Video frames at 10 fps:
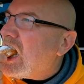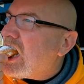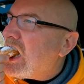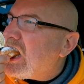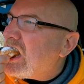
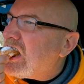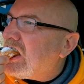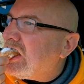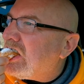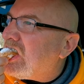
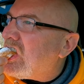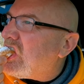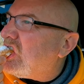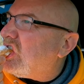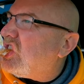
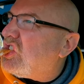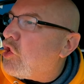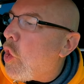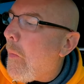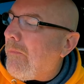
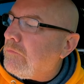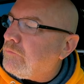Mmm.